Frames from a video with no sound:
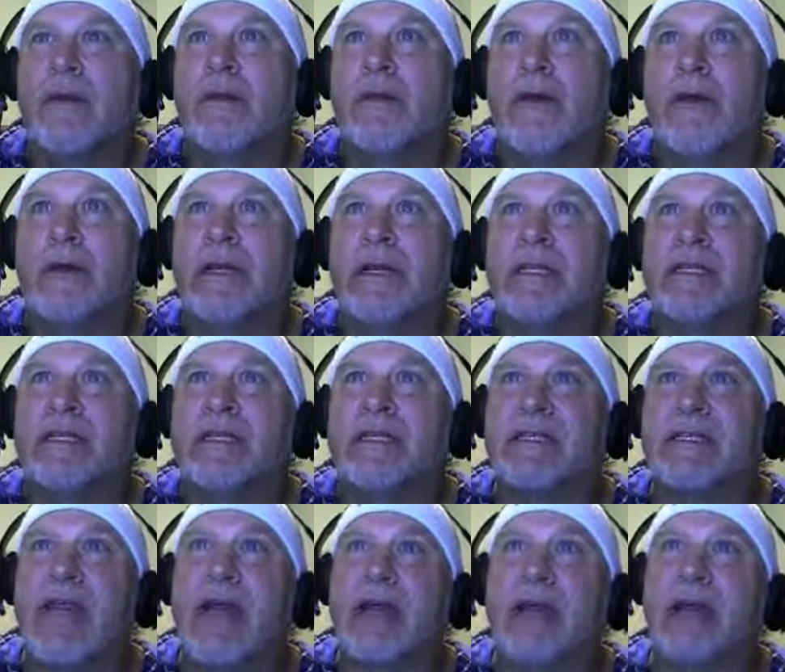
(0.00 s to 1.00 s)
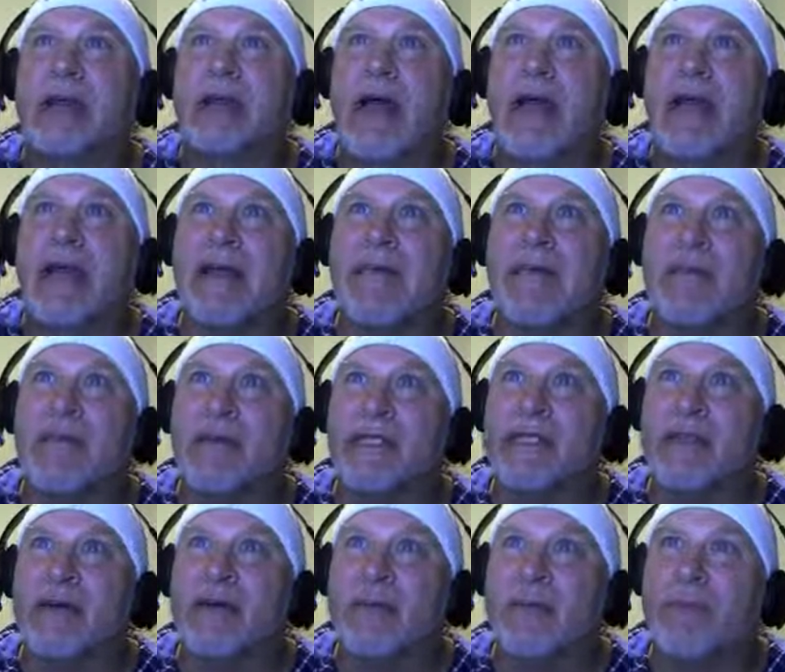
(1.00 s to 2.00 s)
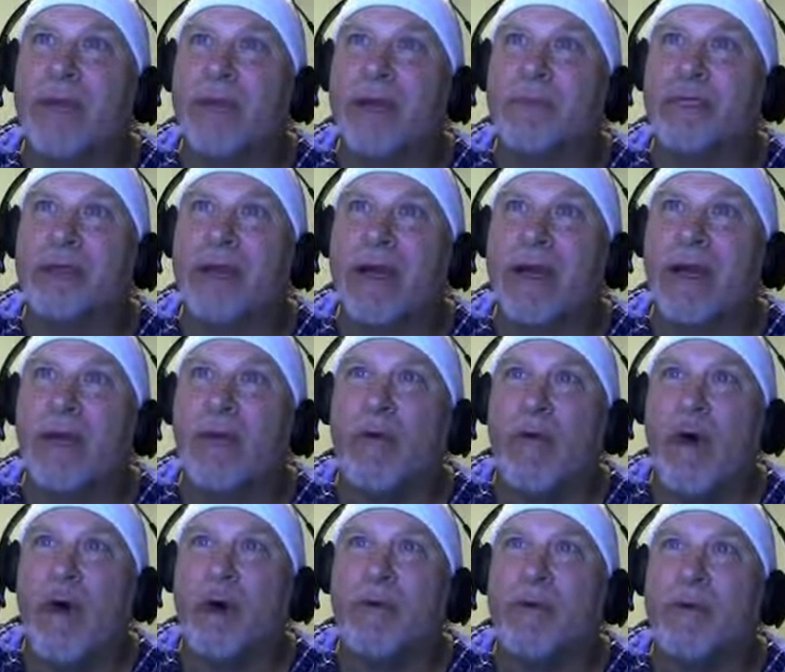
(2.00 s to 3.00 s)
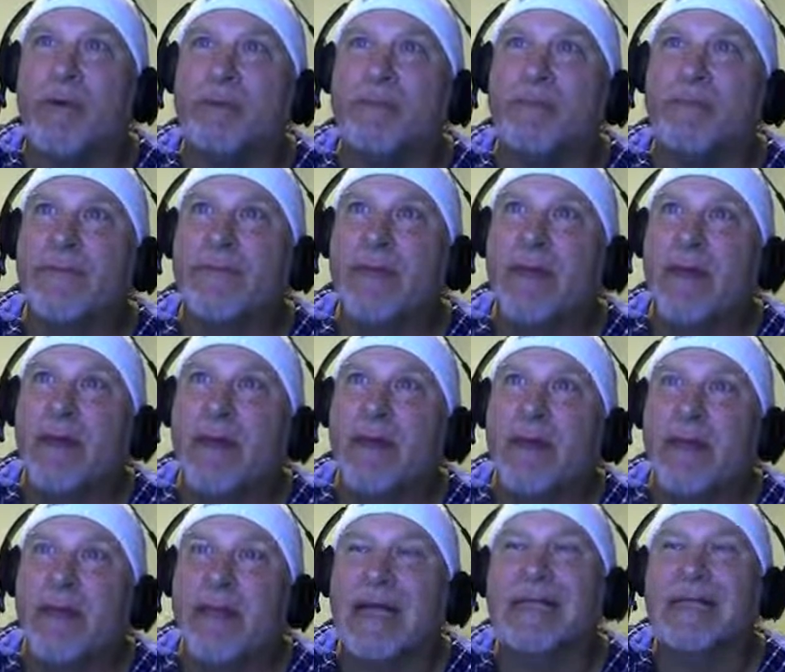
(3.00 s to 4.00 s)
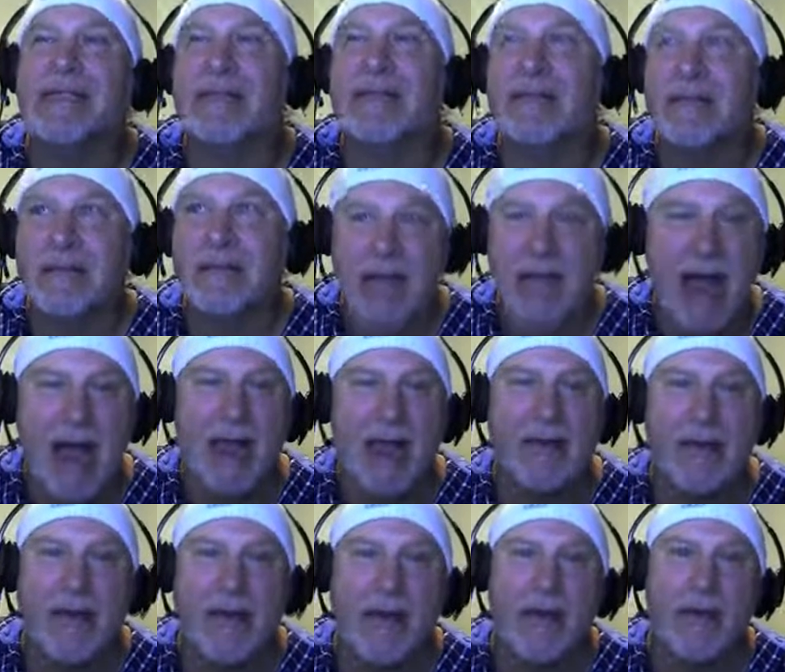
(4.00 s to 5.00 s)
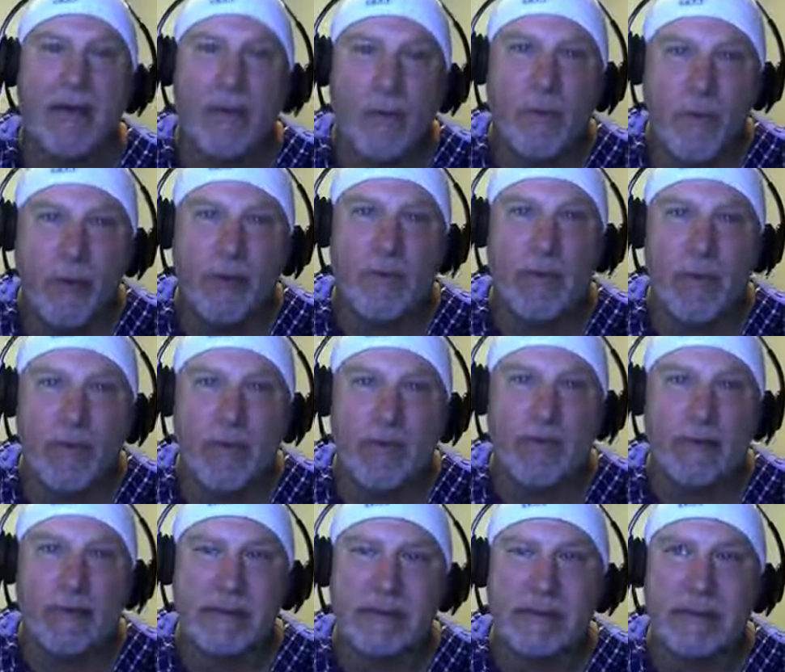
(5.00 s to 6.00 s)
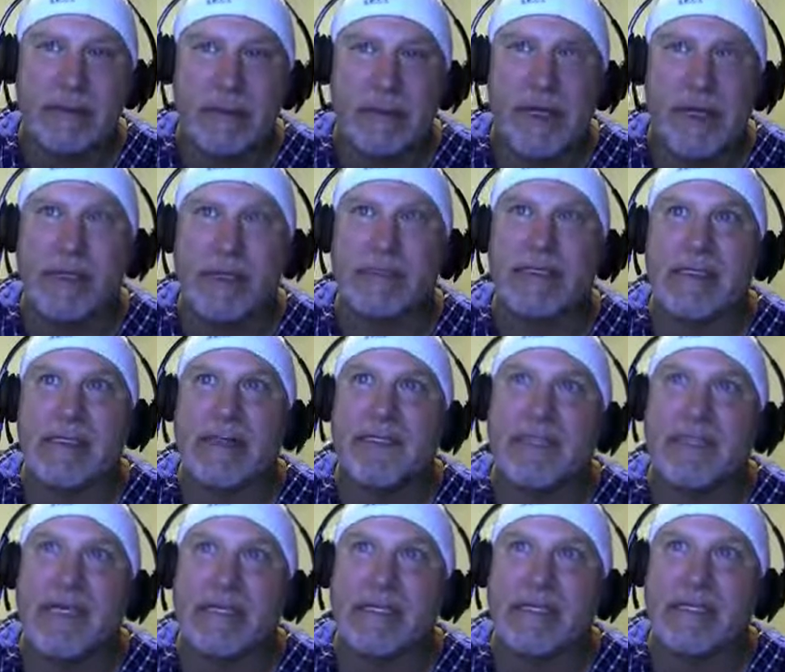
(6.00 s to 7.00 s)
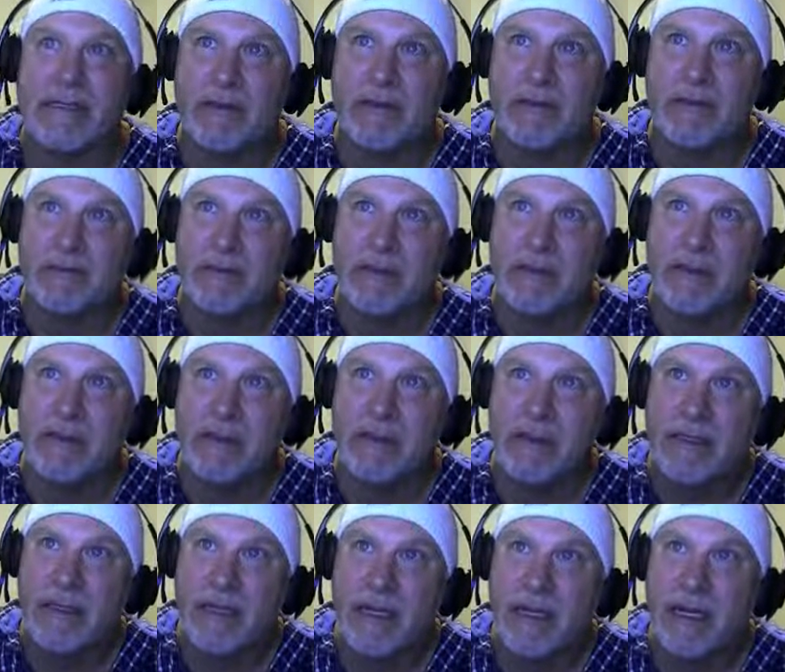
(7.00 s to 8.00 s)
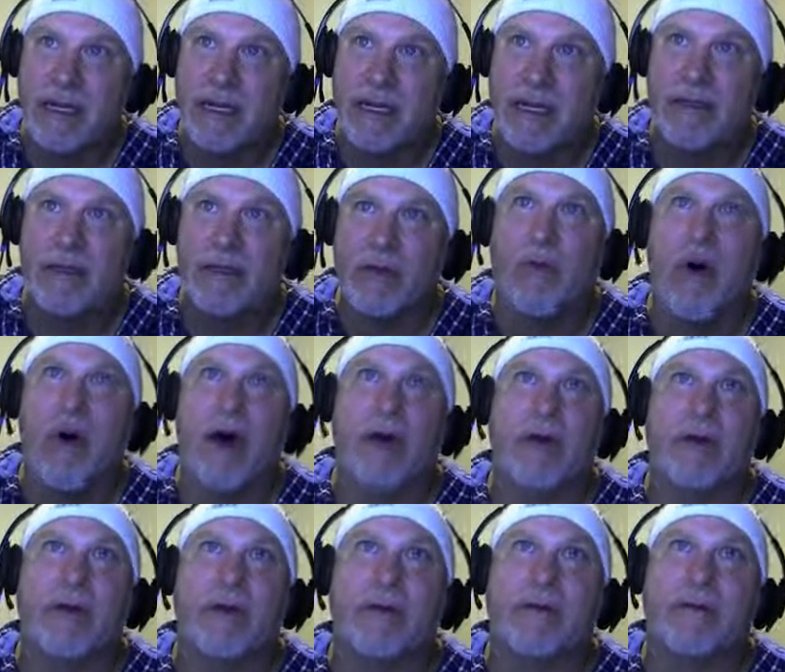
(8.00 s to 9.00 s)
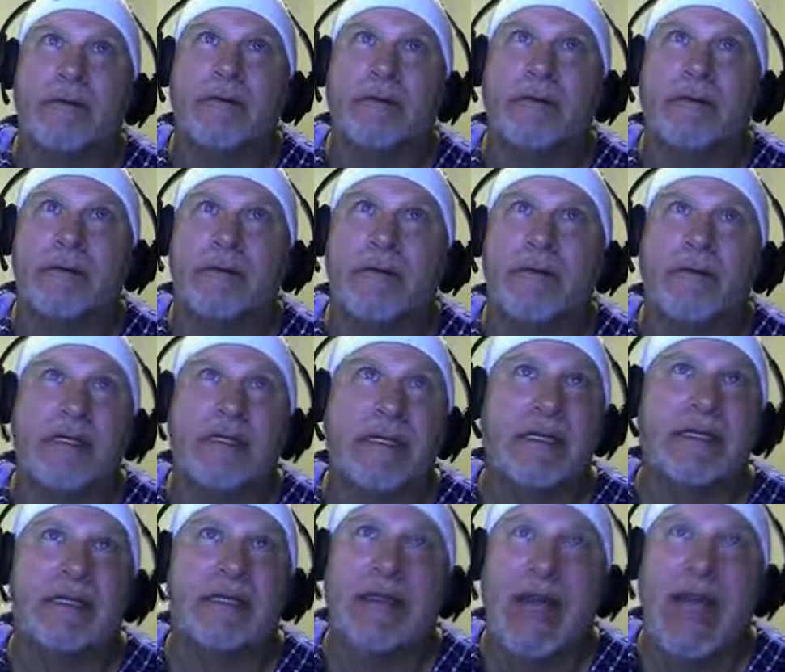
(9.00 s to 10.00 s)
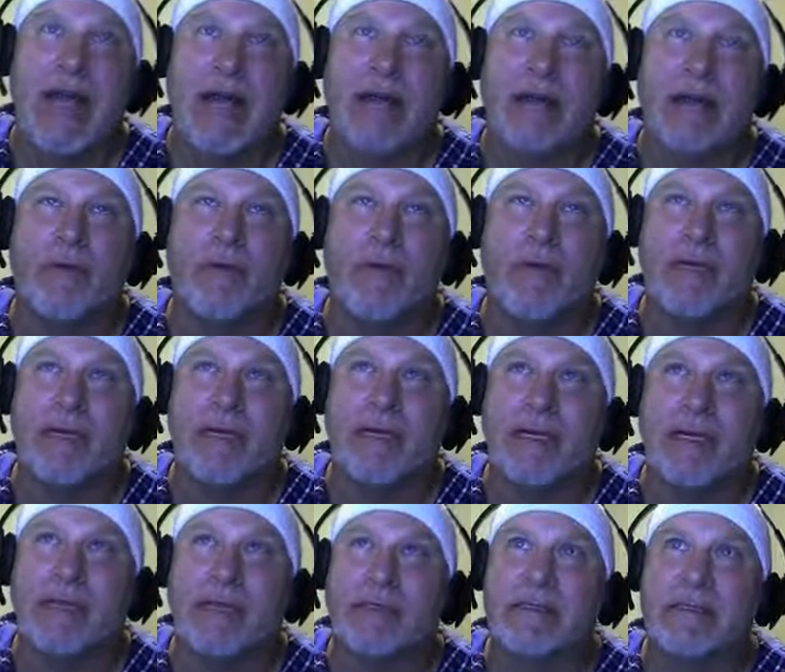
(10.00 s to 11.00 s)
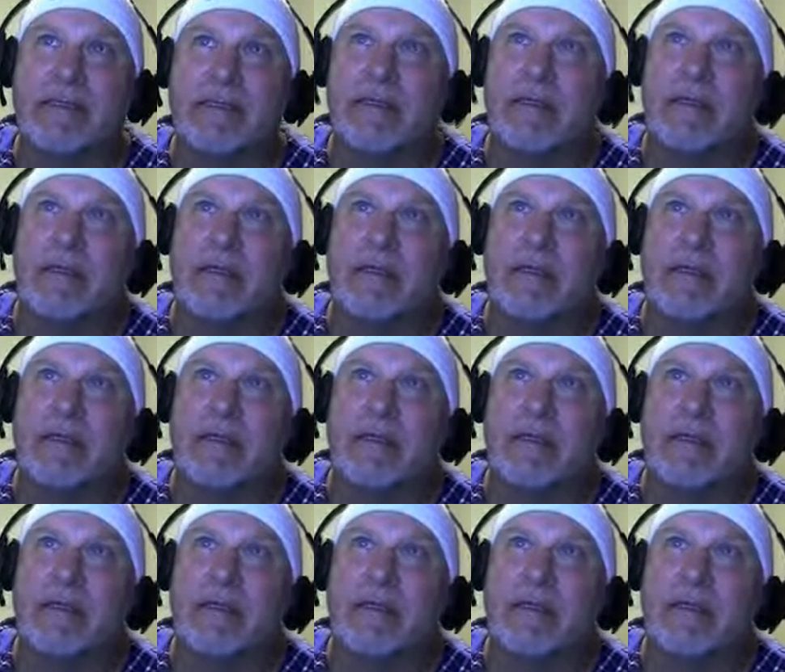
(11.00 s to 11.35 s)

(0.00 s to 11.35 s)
There it is. Does that look like a missile penetrating water? That's exactly what it is. It's a missile hitting the water. It's exactly what it is.